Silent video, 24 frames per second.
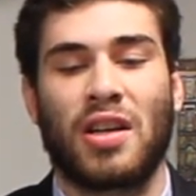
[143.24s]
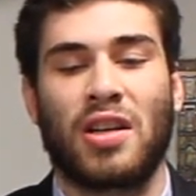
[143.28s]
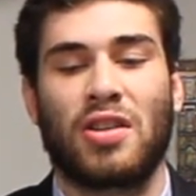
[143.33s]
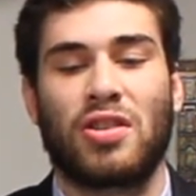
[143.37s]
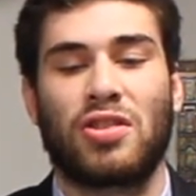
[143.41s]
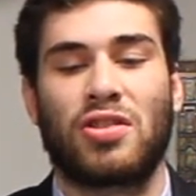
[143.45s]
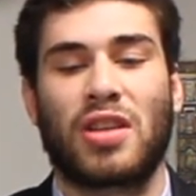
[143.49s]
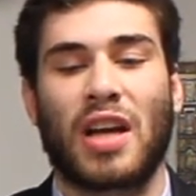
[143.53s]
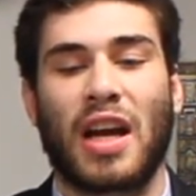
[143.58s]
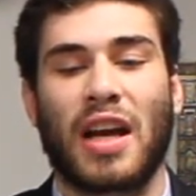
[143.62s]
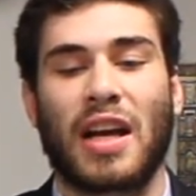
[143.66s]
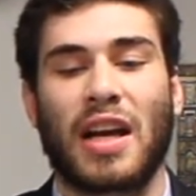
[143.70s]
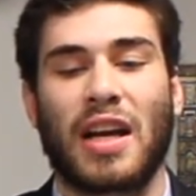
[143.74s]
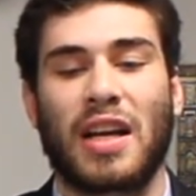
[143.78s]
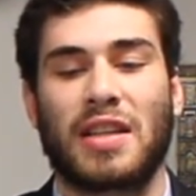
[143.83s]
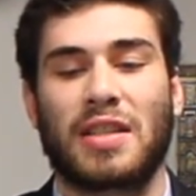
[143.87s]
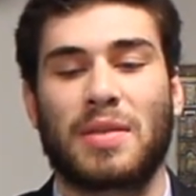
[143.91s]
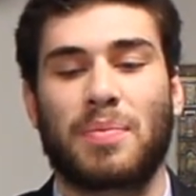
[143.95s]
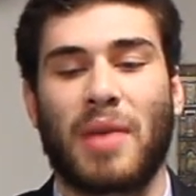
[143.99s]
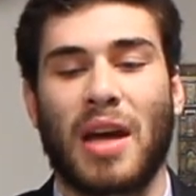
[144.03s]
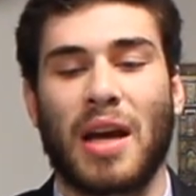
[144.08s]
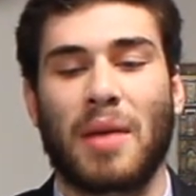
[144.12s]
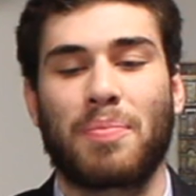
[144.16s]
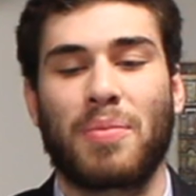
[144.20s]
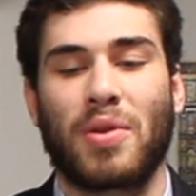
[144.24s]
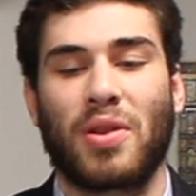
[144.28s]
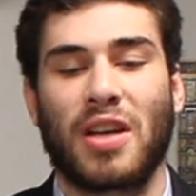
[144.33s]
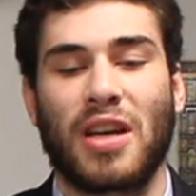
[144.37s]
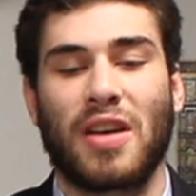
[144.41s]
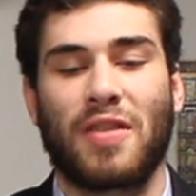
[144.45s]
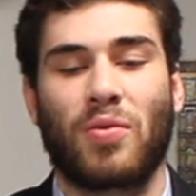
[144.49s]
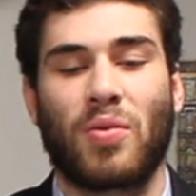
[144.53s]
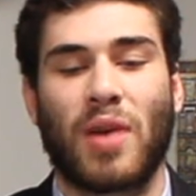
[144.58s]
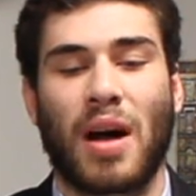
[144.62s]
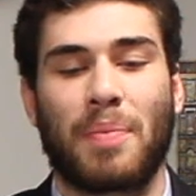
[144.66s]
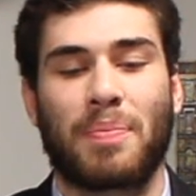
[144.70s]
Shaking his
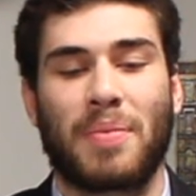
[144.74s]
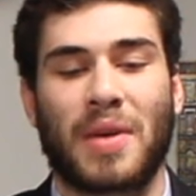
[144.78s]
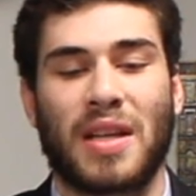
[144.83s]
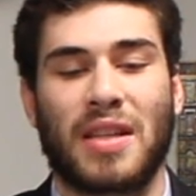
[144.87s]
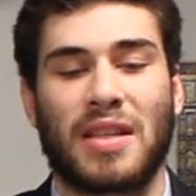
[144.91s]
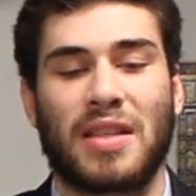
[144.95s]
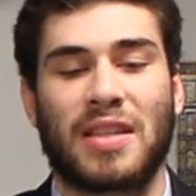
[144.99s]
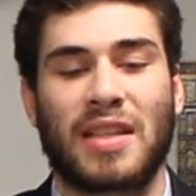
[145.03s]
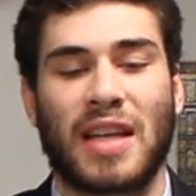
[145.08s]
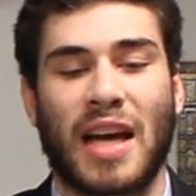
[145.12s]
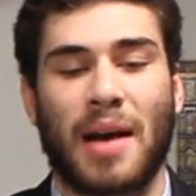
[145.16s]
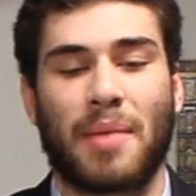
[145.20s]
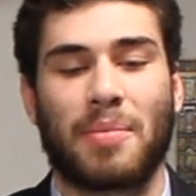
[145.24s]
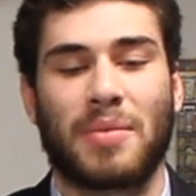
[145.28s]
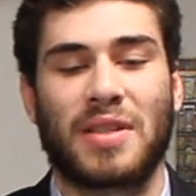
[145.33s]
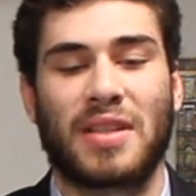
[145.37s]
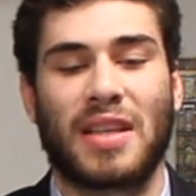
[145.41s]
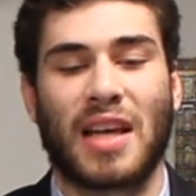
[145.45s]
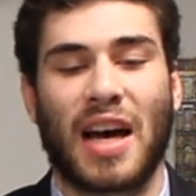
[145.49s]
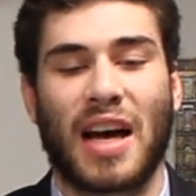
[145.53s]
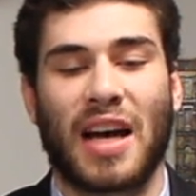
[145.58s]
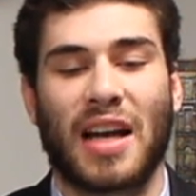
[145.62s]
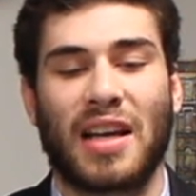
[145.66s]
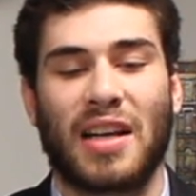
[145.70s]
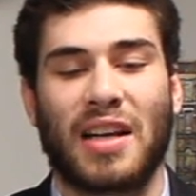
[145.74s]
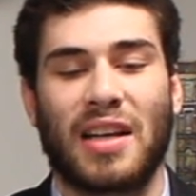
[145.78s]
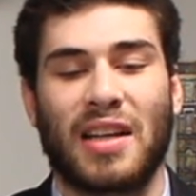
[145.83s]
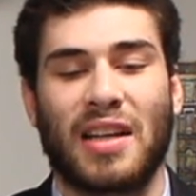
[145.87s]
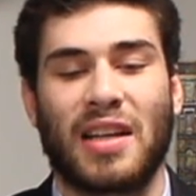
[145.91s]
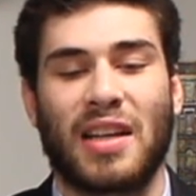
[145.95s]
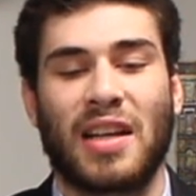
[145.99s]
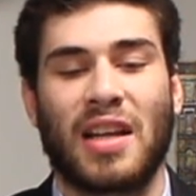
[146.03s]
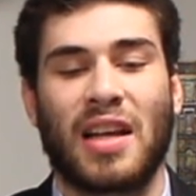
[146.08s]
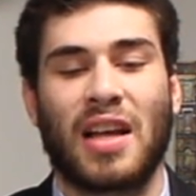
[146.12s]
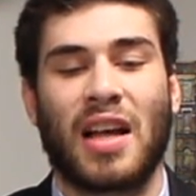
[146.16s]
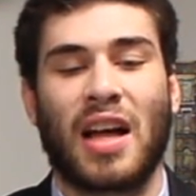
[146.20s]
make-believe weapon, Sam said,
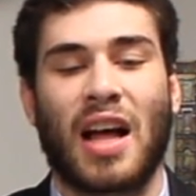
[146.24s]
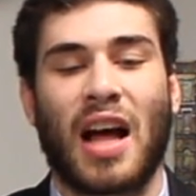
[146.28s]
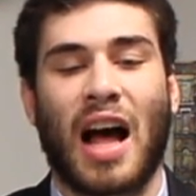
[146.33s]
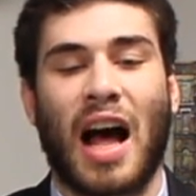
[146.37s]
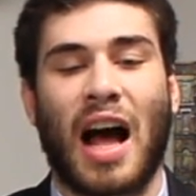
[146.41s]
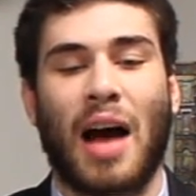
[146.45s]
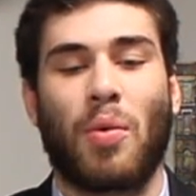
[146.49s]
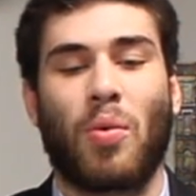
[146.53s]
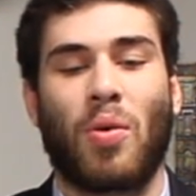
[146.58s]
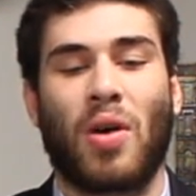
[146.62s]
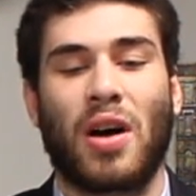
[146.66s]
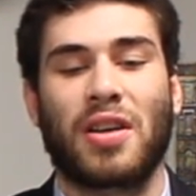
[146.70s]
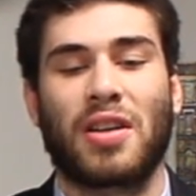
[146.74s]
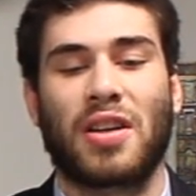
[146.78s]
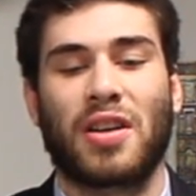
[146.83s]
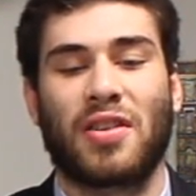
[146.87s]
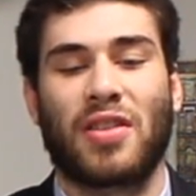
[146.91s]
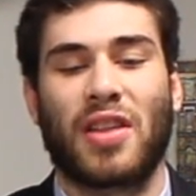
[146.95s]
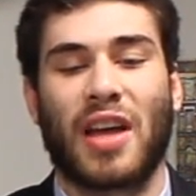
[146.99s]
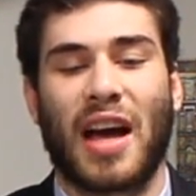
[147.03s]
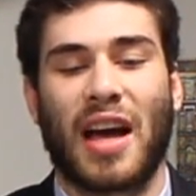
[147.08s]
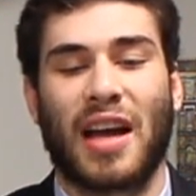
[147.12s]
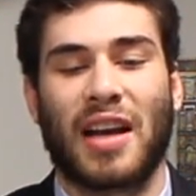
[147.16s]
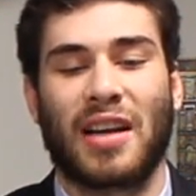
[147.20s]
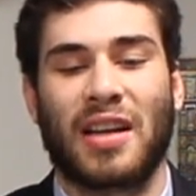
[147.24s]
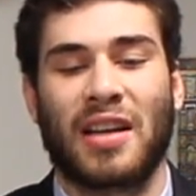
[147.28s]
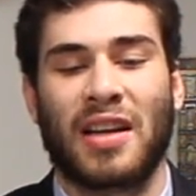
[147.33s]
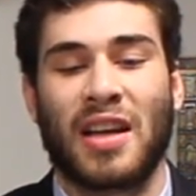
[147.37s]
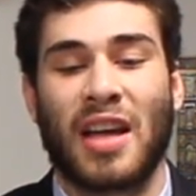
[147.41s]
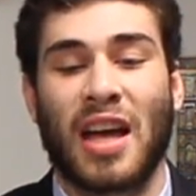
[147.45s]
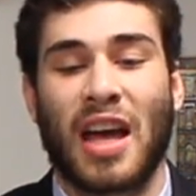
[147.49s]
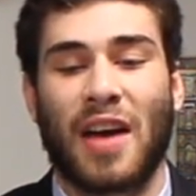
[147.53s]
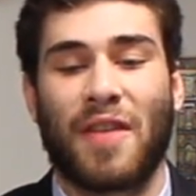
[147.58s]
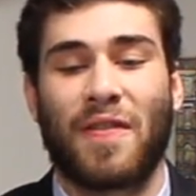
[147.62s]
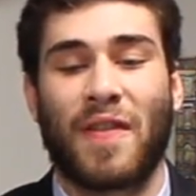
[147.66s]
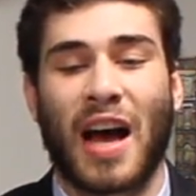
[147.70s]
I wonder then,
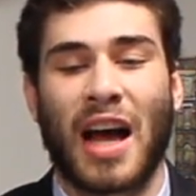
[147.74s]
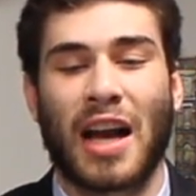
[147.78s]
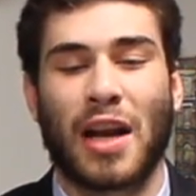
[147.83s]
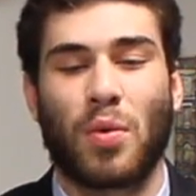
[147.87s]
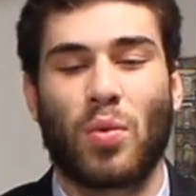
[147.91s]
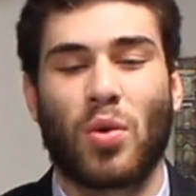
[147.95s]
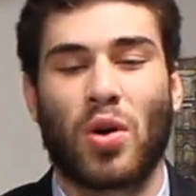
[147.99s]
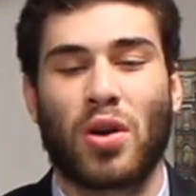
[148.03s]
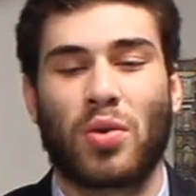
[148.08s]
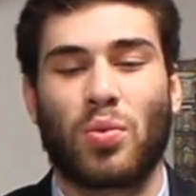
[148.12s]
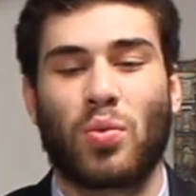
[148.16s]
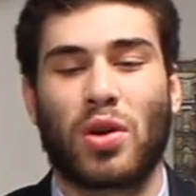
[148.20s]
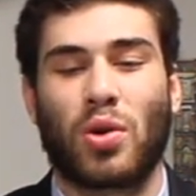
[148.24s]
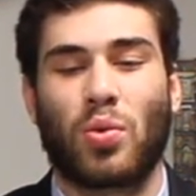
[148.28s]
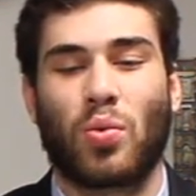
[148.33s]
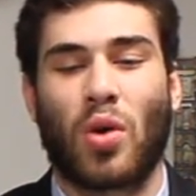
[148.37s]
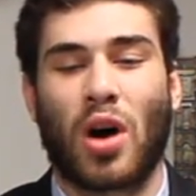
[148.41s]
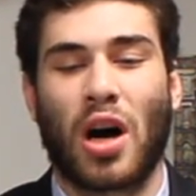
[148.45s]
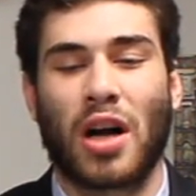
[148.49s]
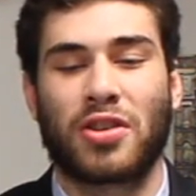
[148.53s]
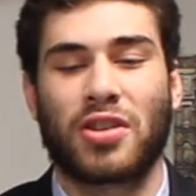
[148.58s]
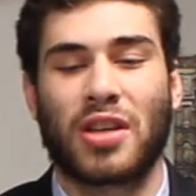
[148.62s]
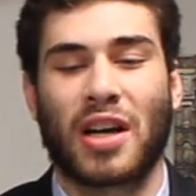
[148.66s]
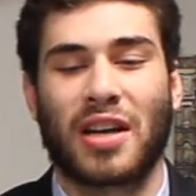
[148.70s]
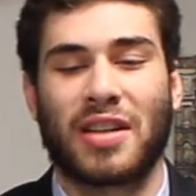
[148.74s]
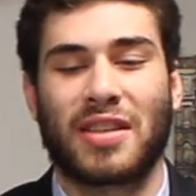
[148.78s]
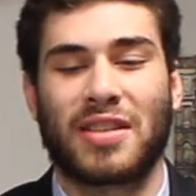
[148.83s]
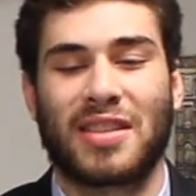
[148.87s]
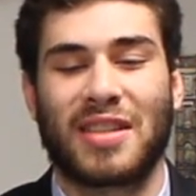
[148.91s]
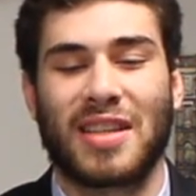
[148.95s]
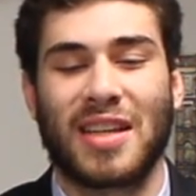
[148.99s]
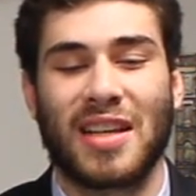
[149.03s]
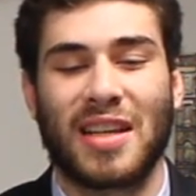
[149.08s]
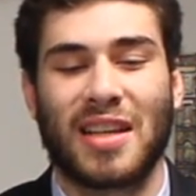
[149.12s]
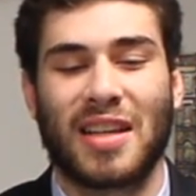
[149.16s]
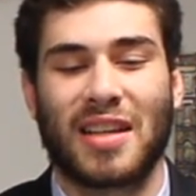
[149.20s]
if anyone would watch our
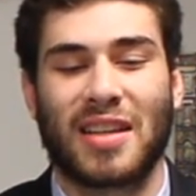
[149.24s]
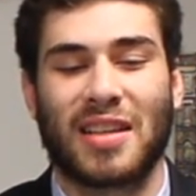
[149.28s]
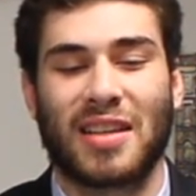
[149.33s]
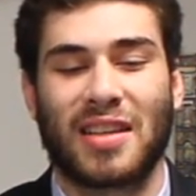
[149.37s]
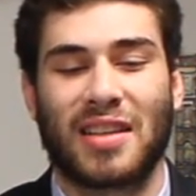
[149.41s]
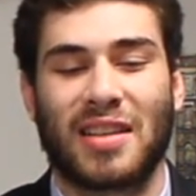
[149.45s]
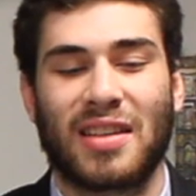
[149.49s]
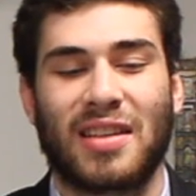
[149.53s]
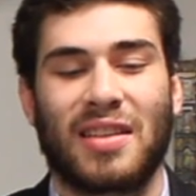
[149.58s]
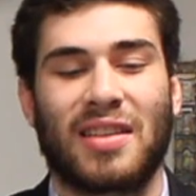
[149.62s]
scene.